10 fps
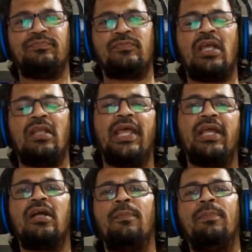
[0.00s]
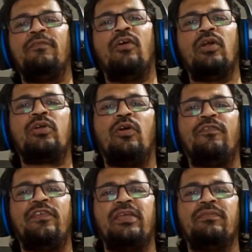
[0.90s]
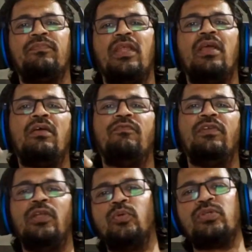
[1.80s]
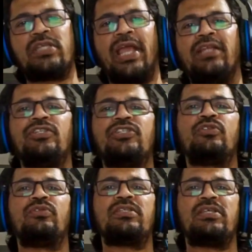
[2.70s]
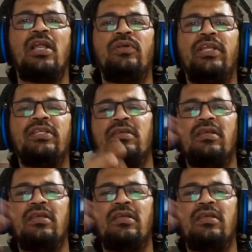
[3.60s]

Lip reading: Like a cup of hot coffee will lose energy to the surroundings,